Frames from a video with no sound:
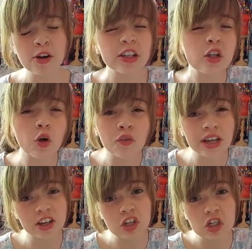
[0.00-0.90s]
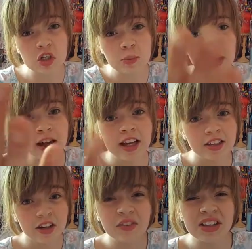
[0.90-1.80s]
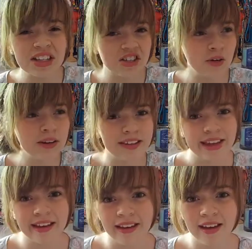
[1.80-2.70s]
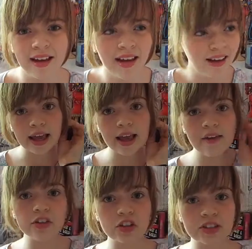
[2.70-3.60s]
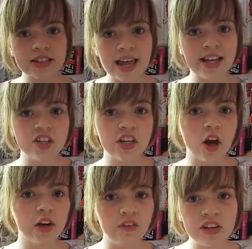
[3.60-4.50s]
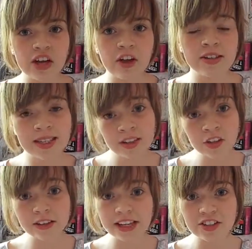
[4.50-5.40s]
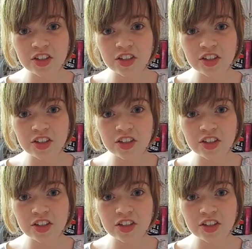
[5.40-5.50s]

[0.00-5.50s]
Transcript: then you're already a YouTuber. Don't even need to do anything. If you do sketchy kind of videos, then you need